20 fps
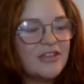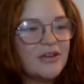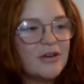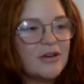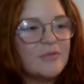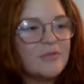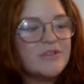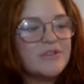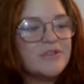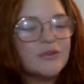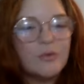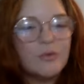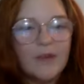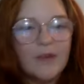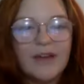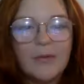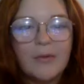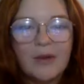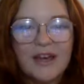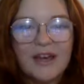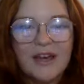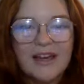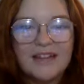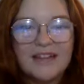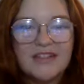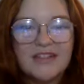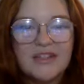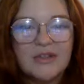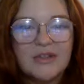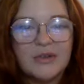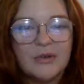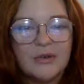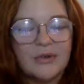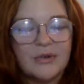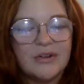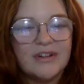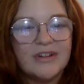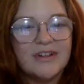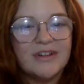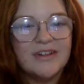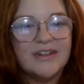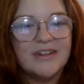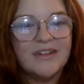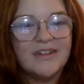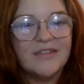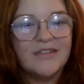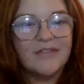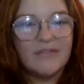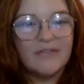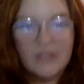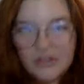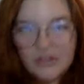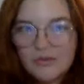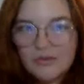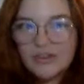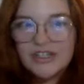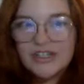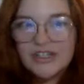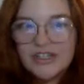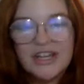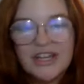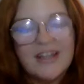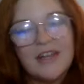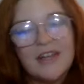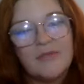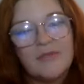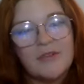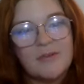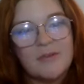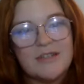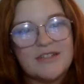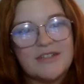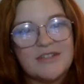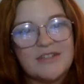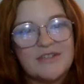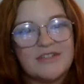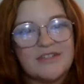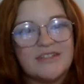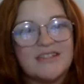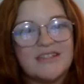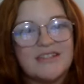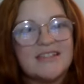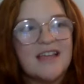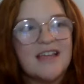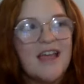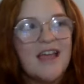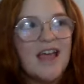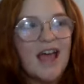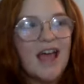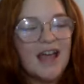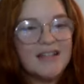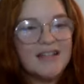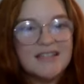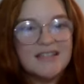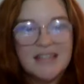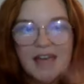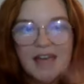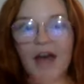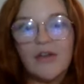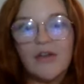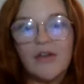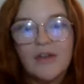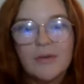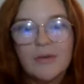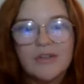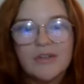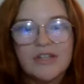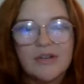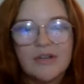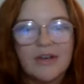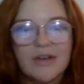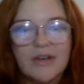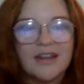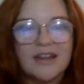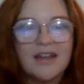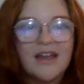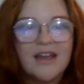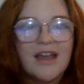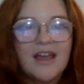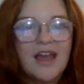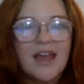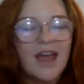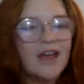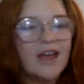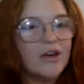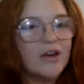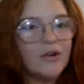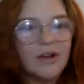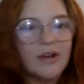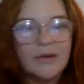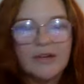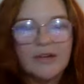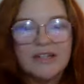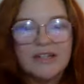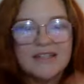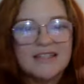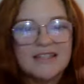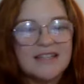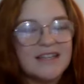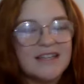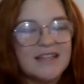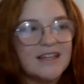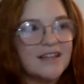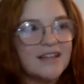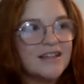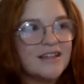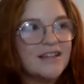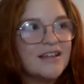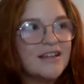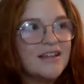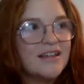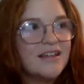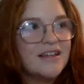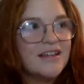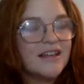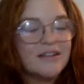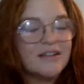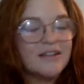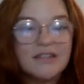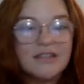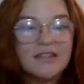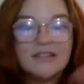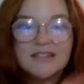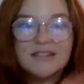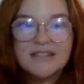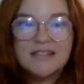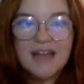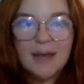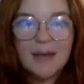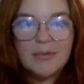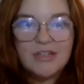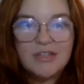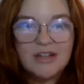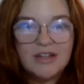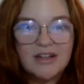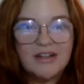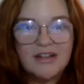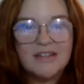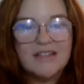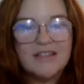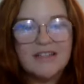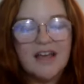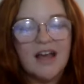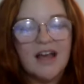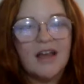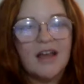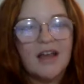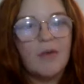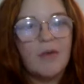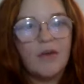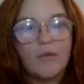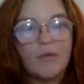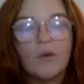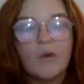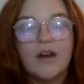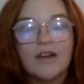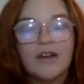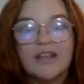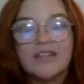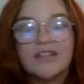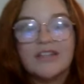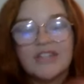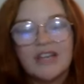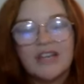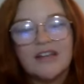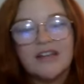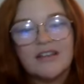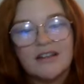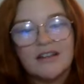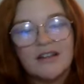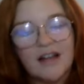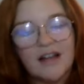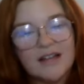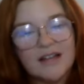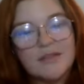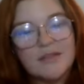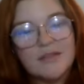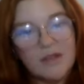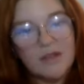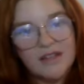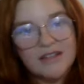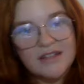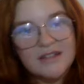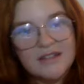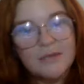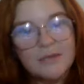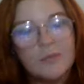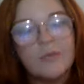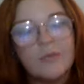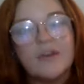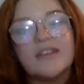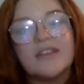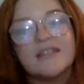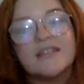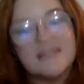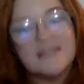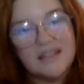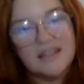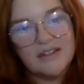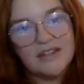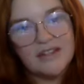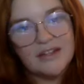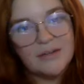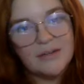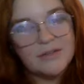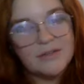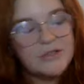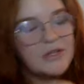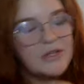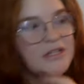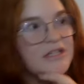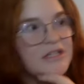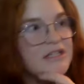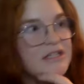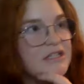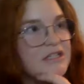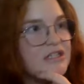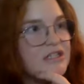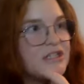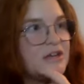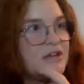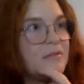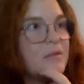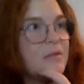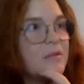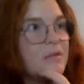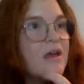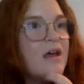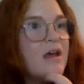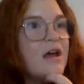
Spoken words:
it was a great way to visually check in with my students and see how they were doing, and a great way to get a little snapshot in time of where each kid in the class was with the skill that I was trying to teach them.